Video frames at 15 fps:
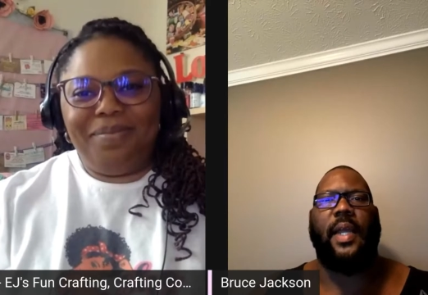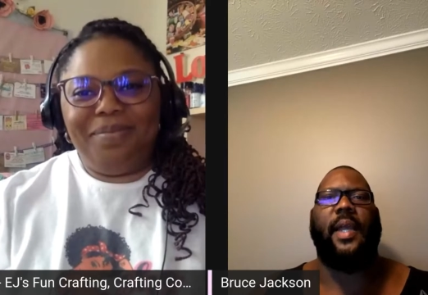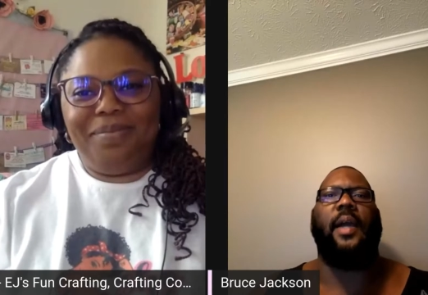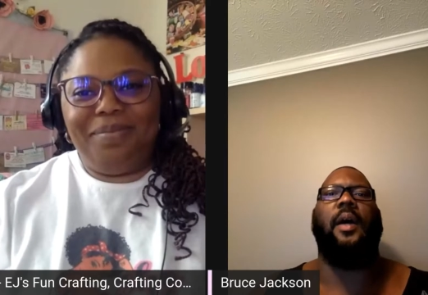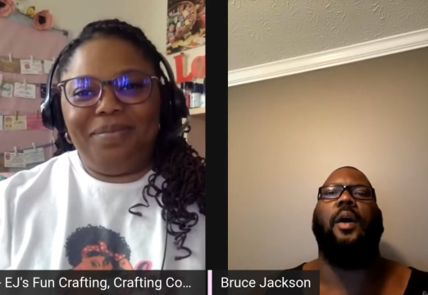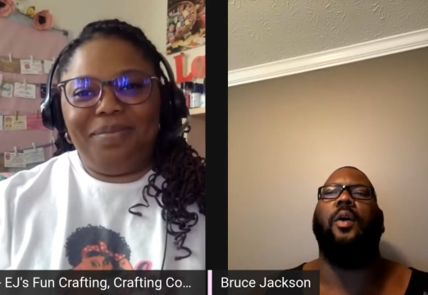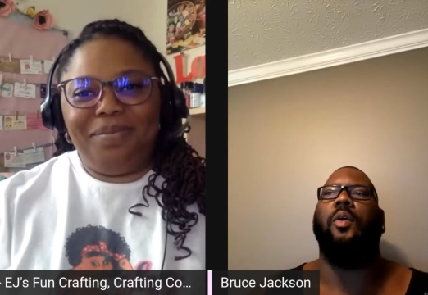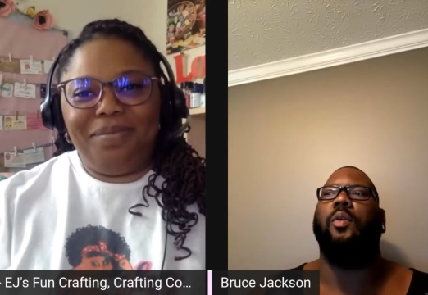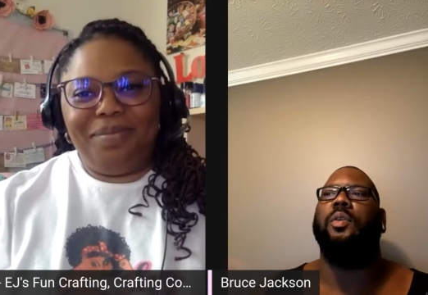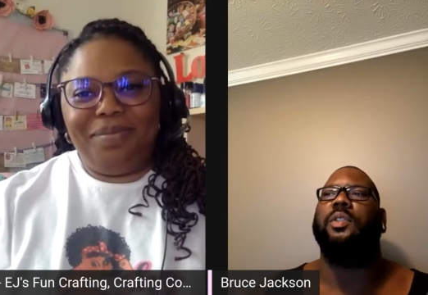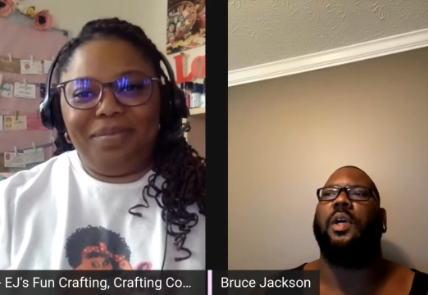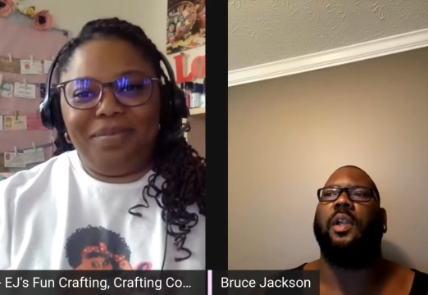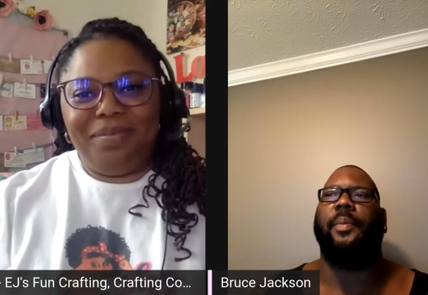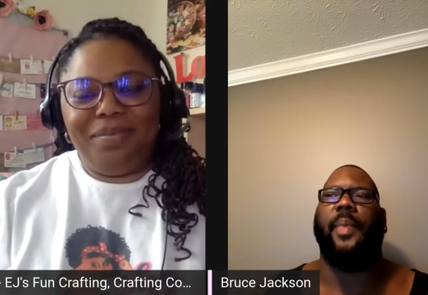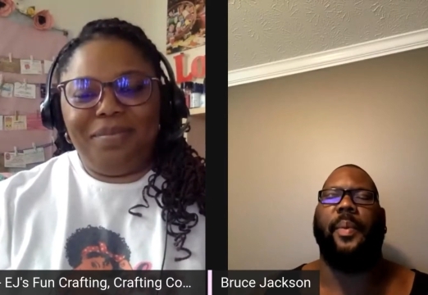Speaker 1: and I got
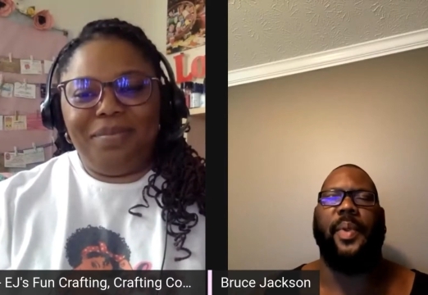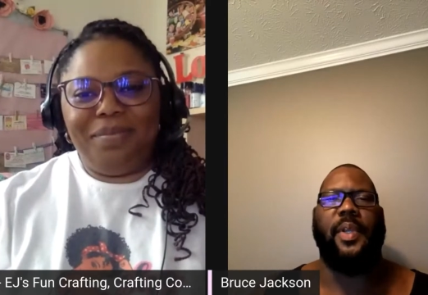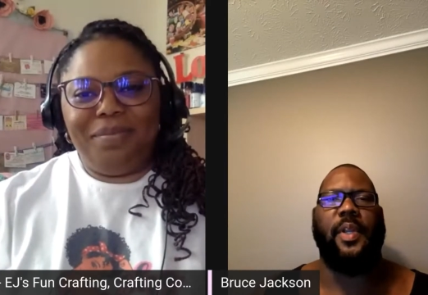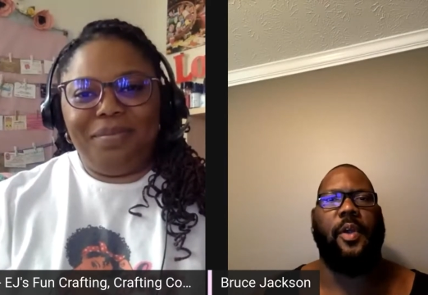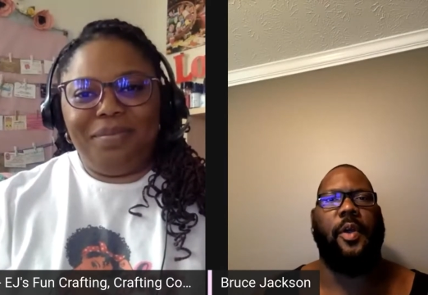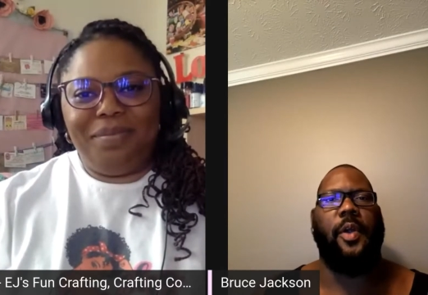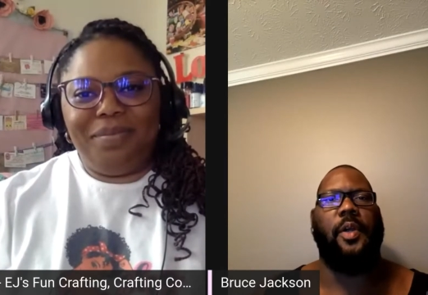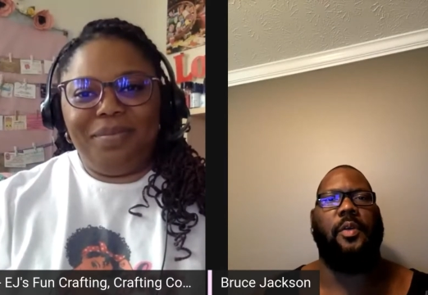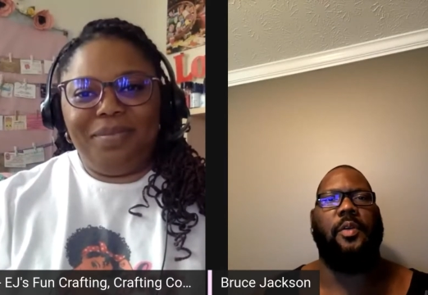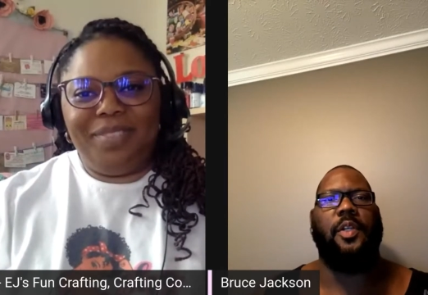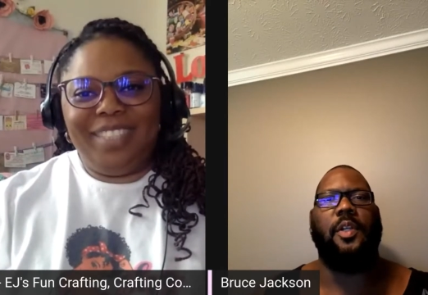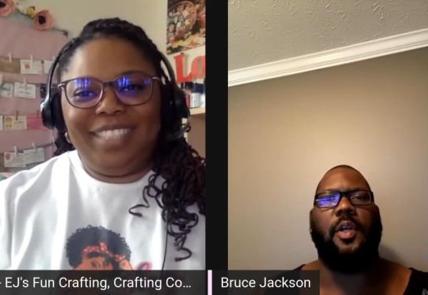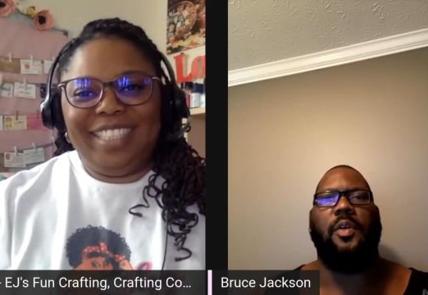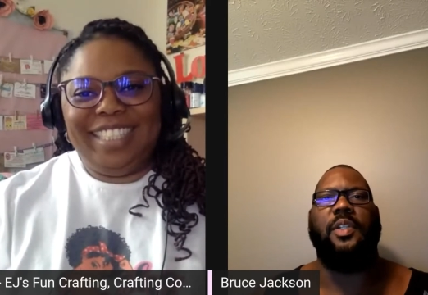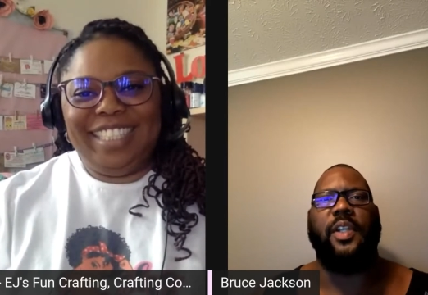holes on my material,
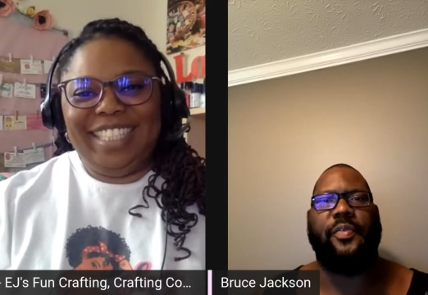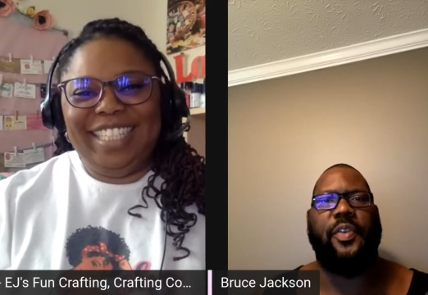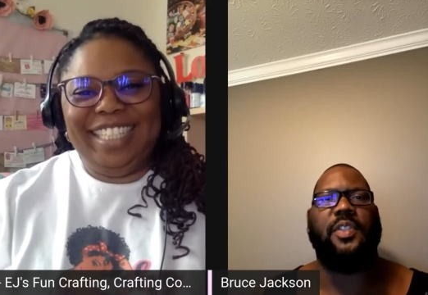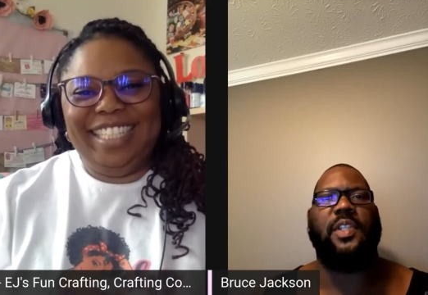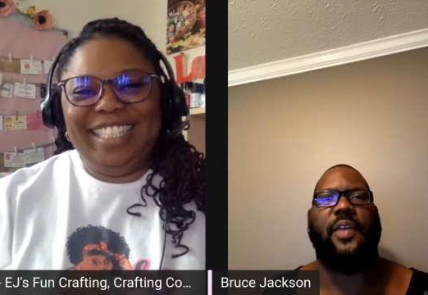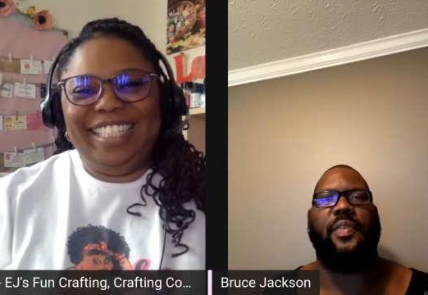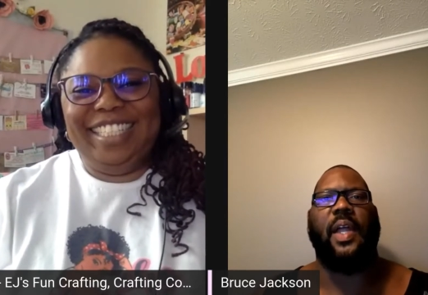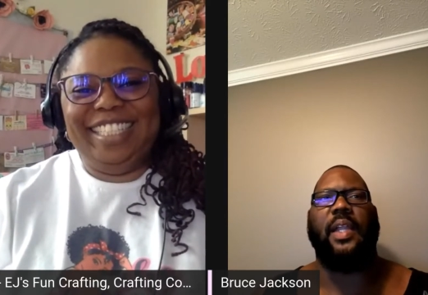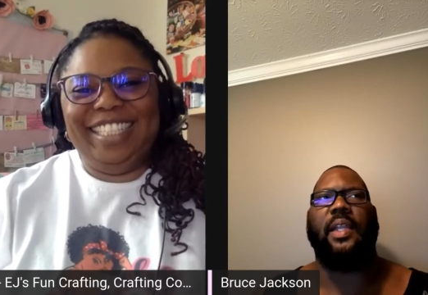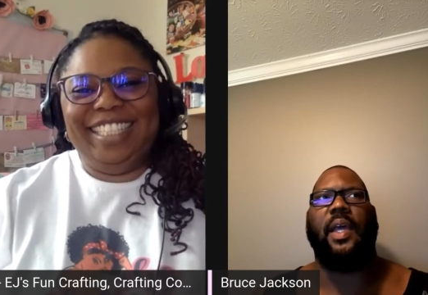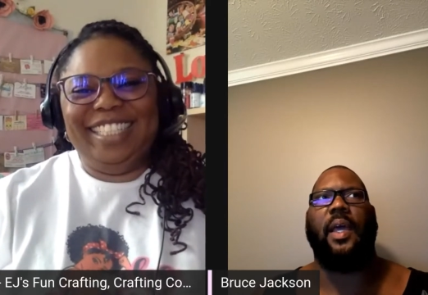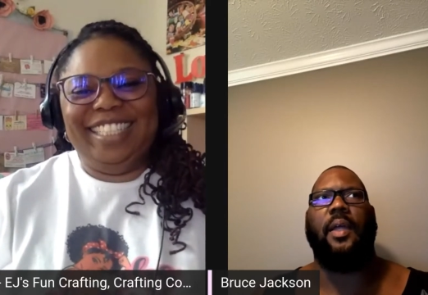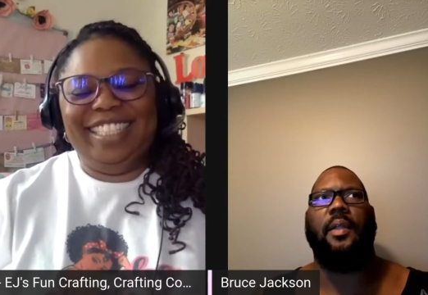you know, different stuff like that.